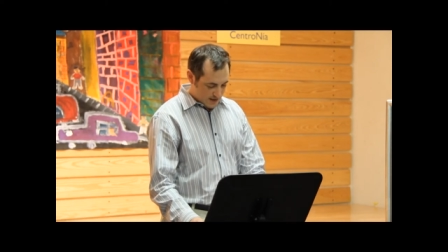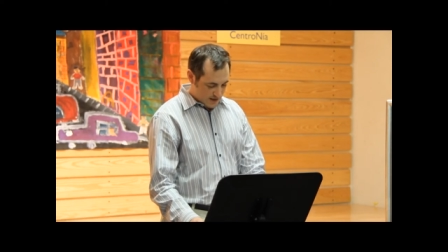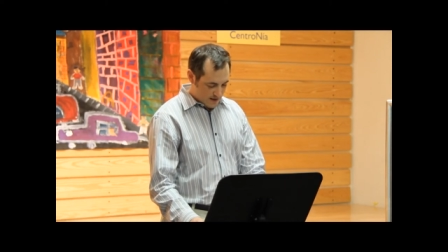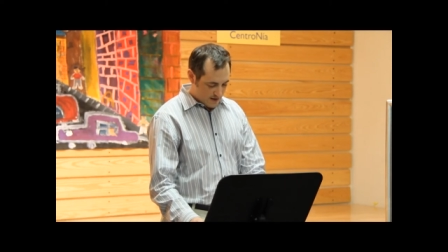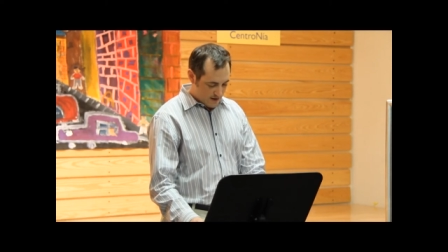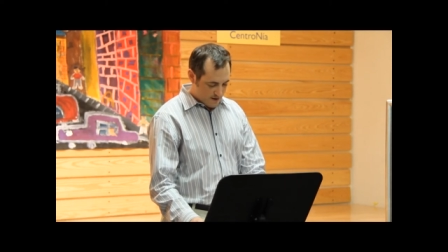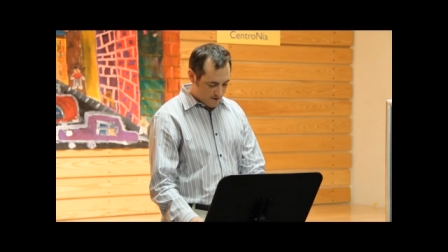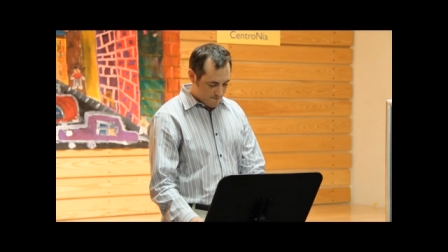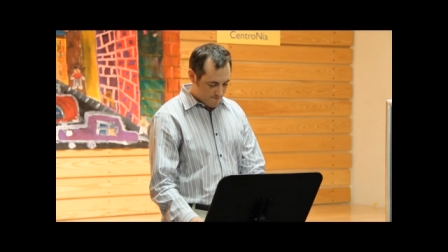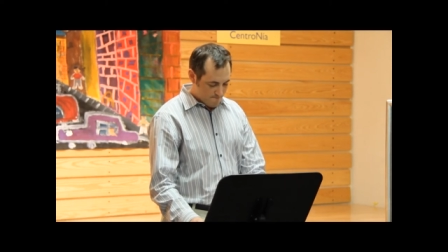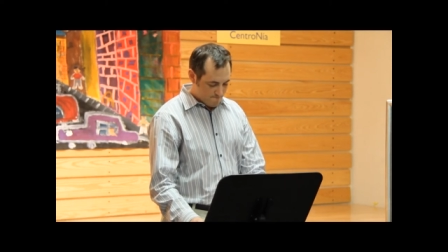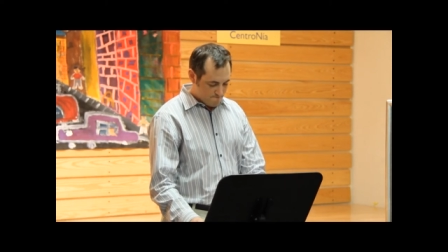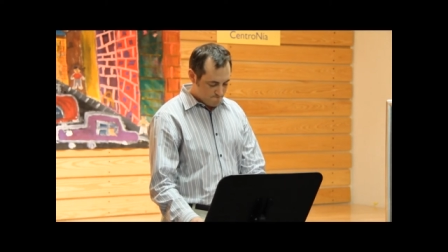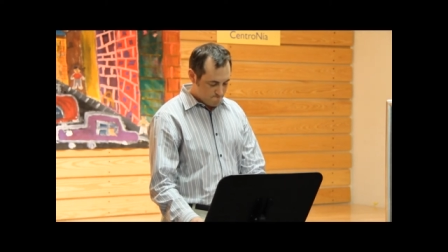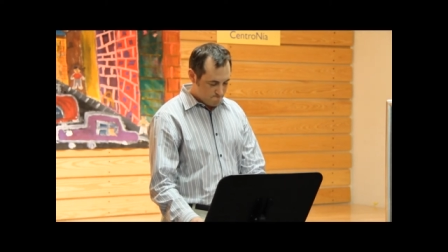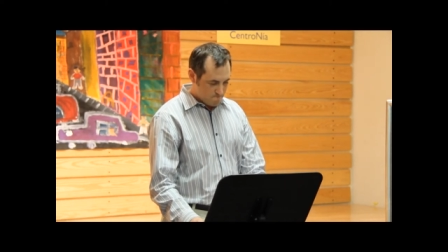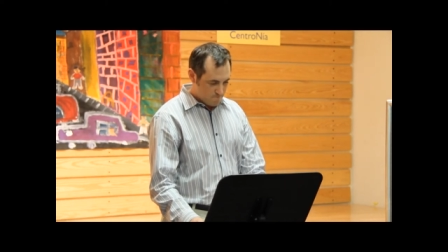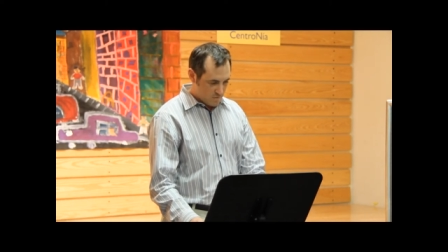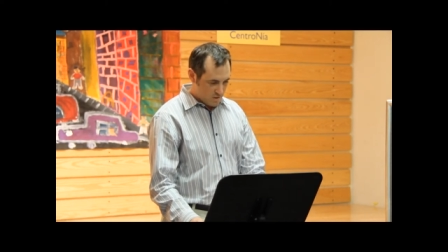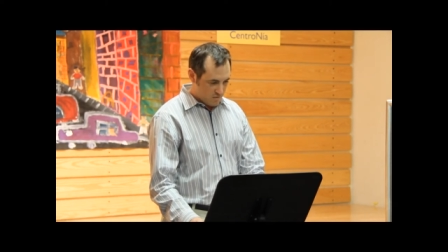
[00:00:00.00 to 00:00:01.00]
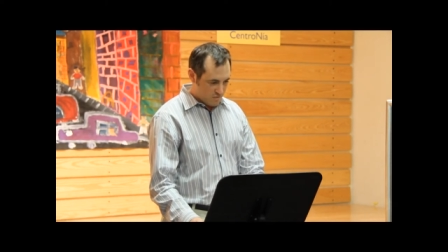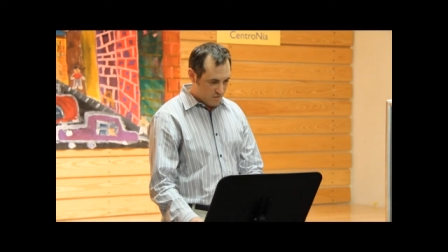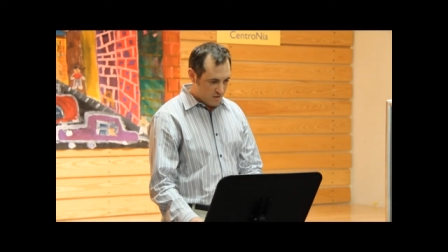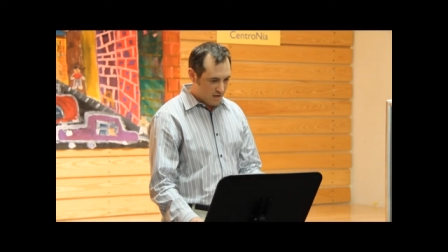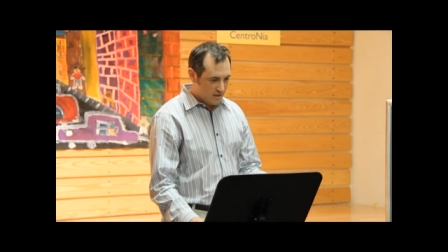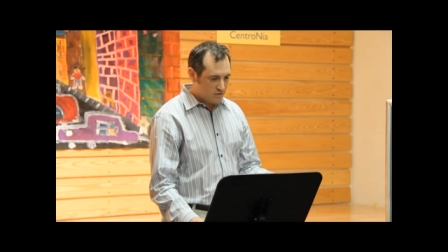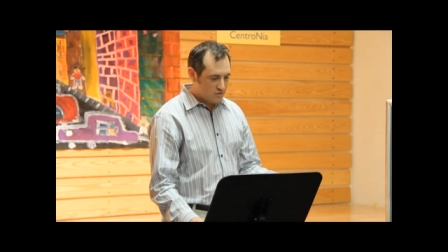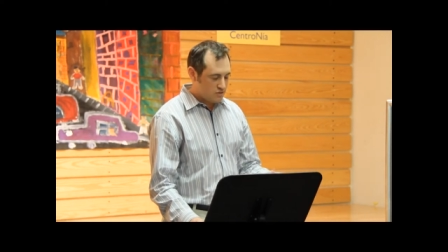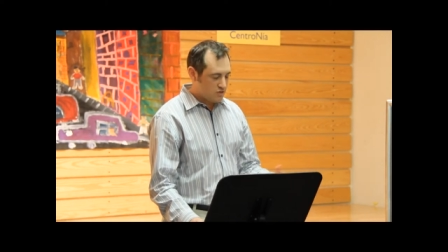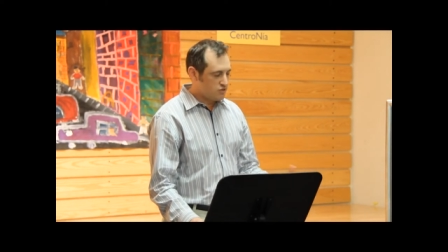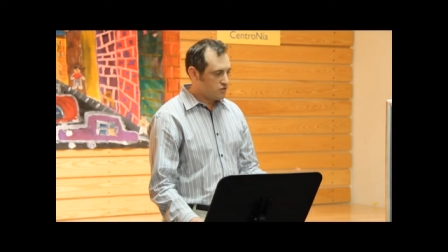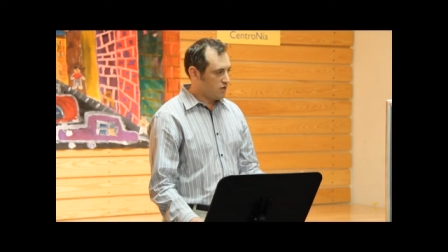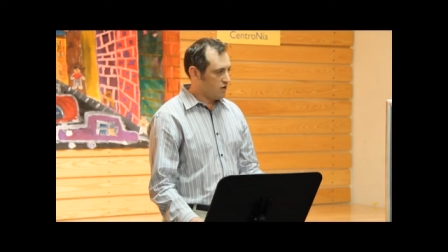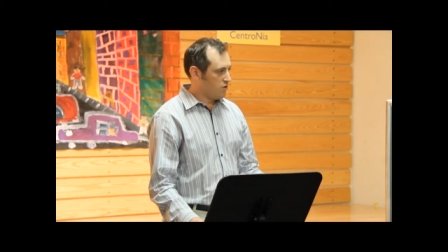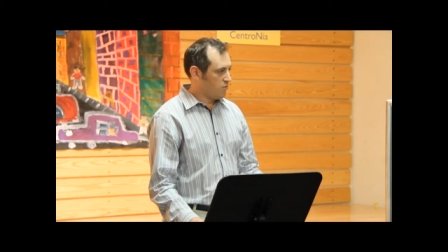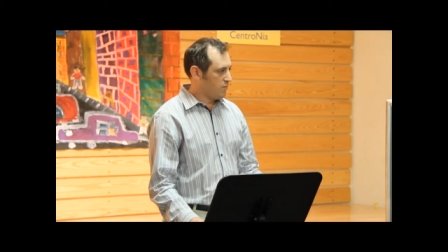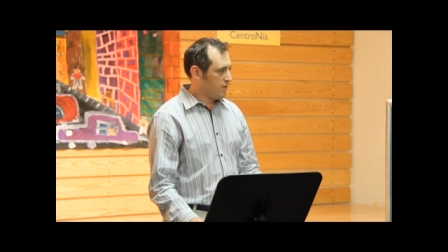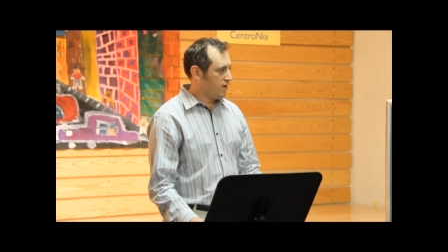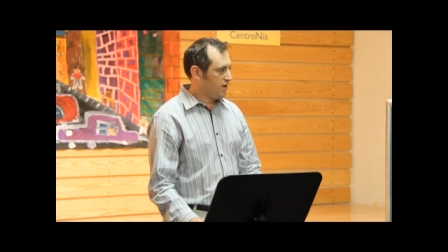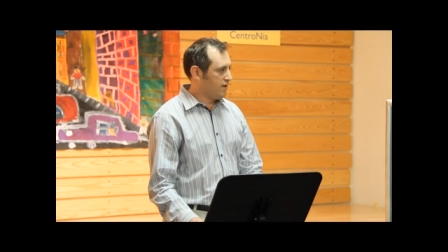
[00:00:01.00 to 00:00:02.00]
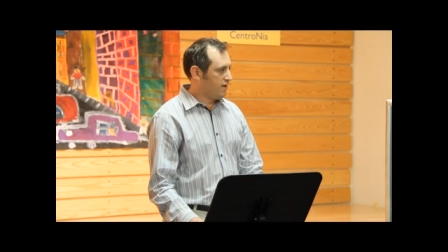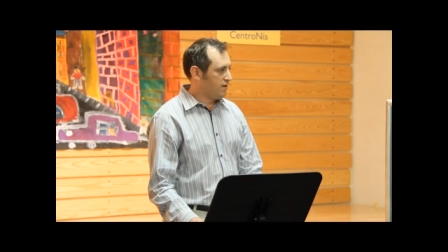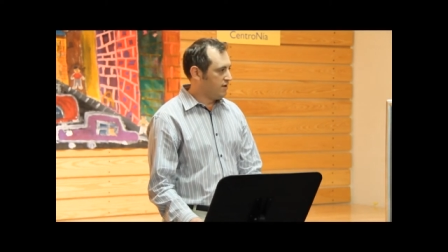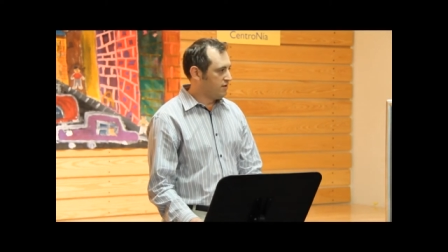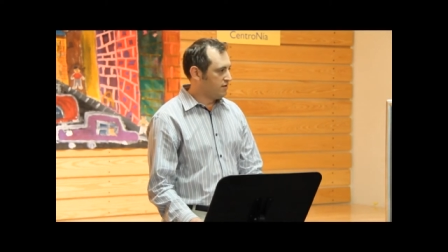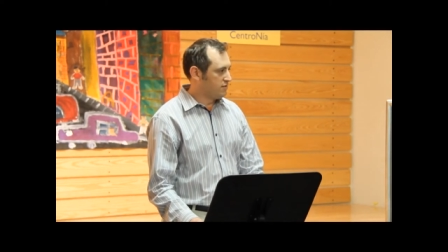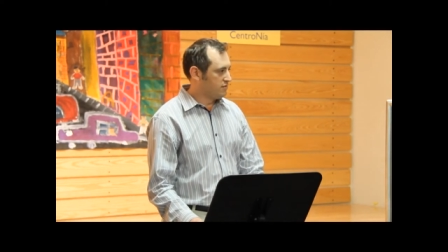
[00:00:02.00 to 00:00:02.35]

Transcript: Um, thanks to Jeremiah